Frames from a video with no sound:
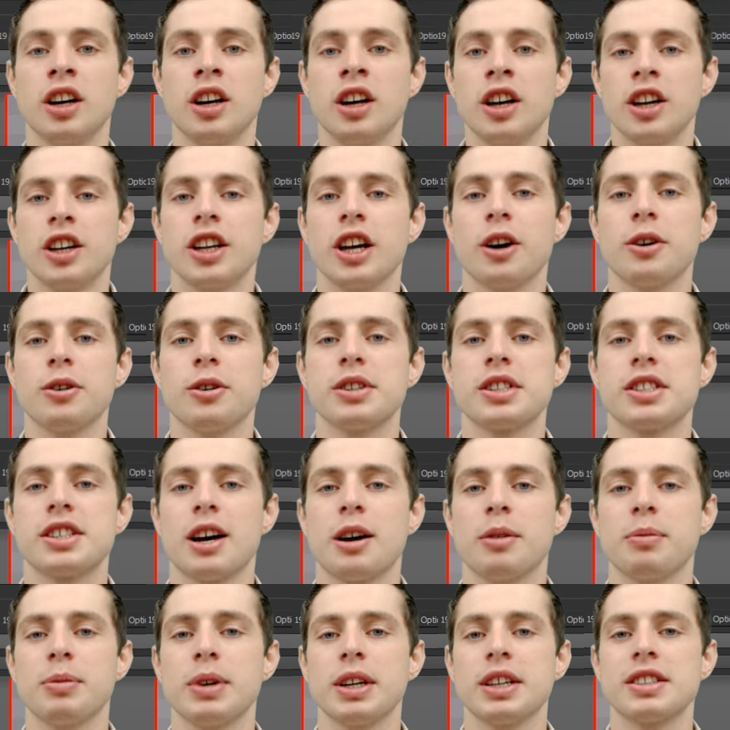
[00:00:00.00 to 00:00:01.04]
Yo, what's
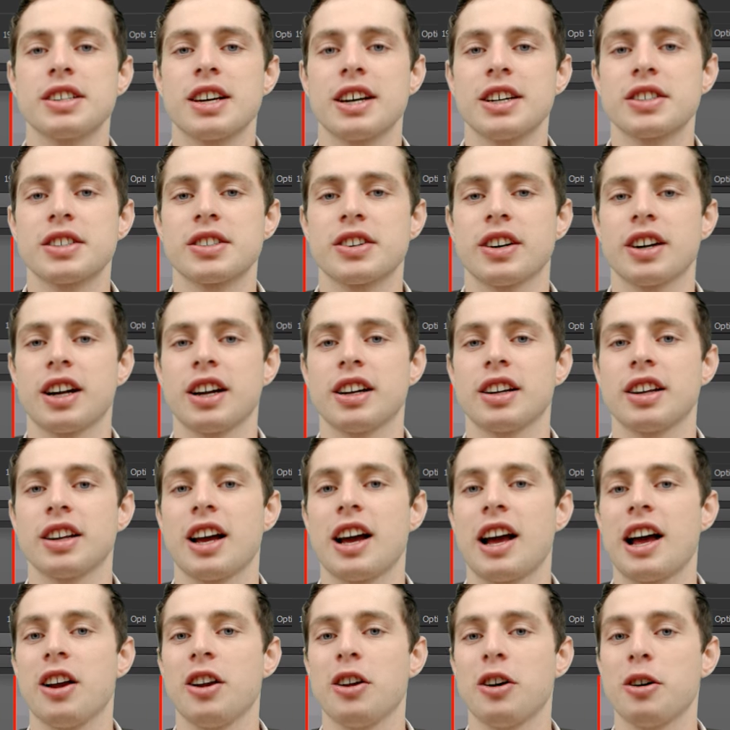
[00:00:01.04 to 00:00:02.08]
up? It's Ice Grenade.
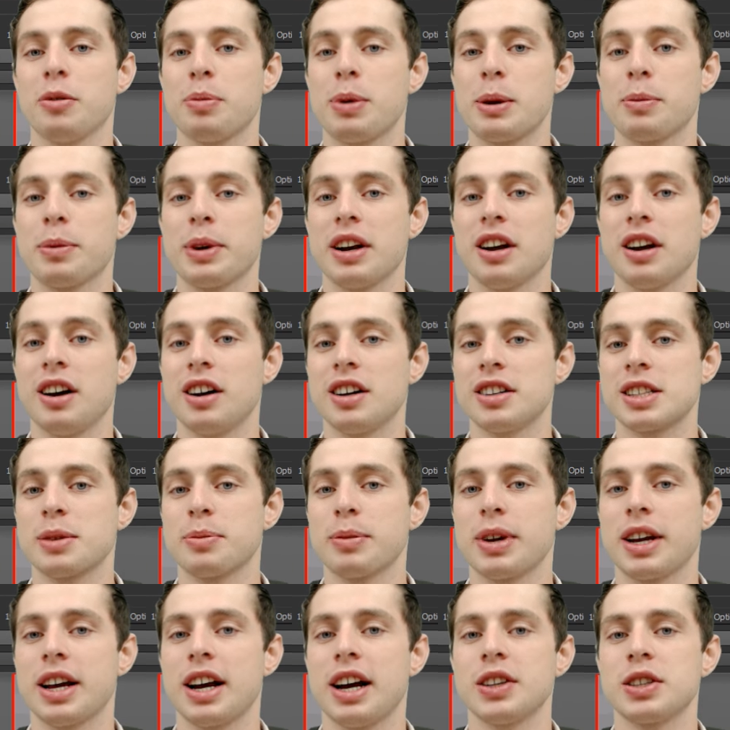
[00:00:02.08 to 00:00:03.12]
A lot of people have been asking
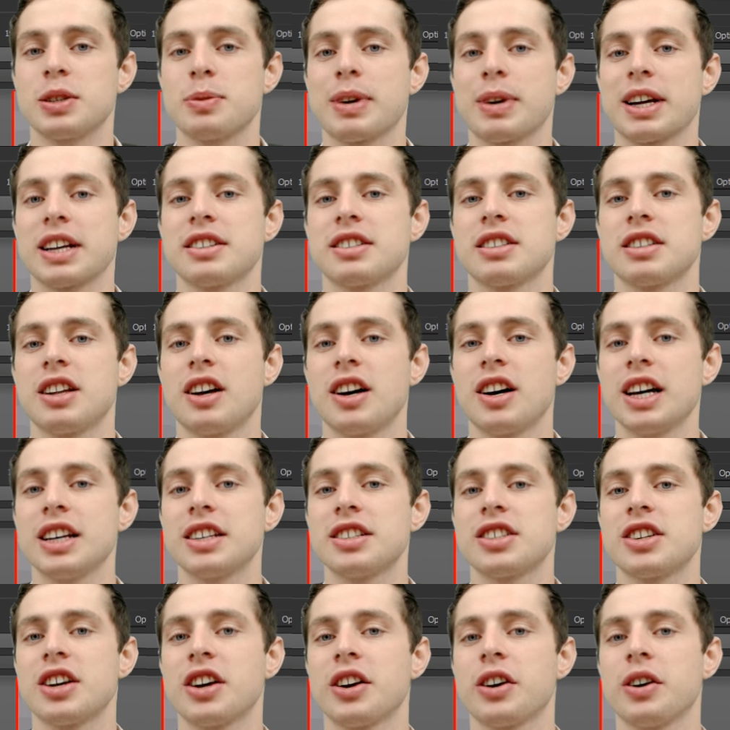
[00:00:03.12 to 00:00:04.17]
me how to make a slide,
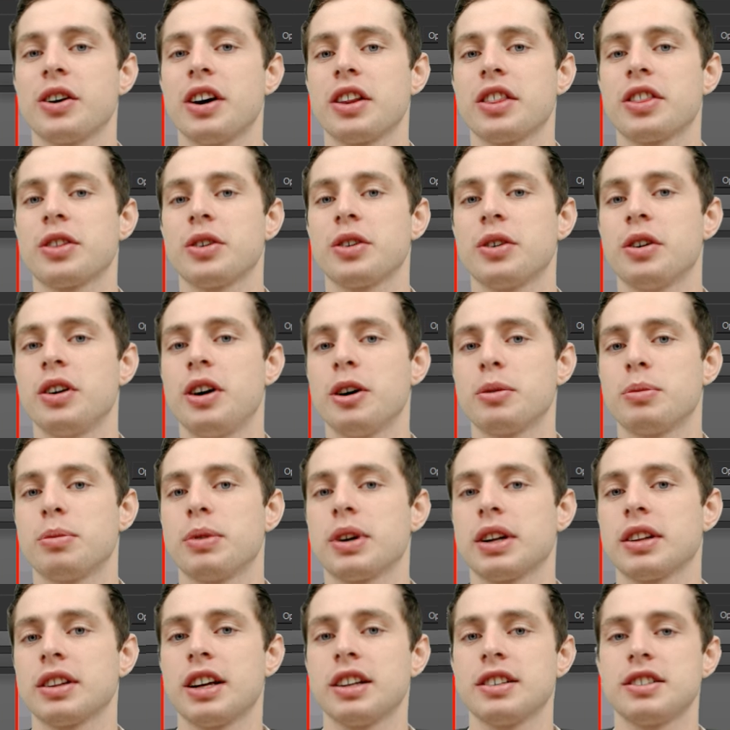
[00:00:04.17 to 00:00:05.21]
so I thought I'd
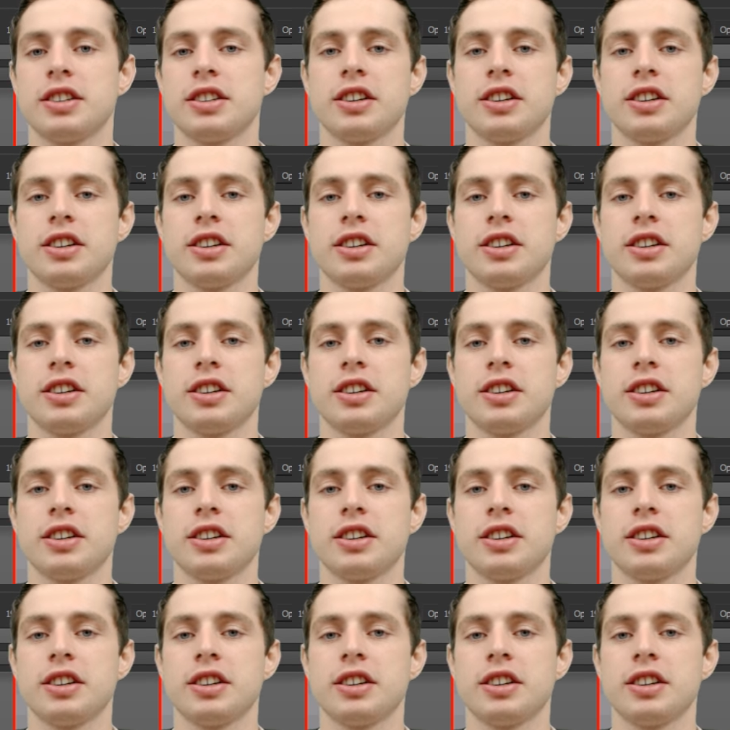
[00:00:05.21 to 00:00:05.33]
bring that to you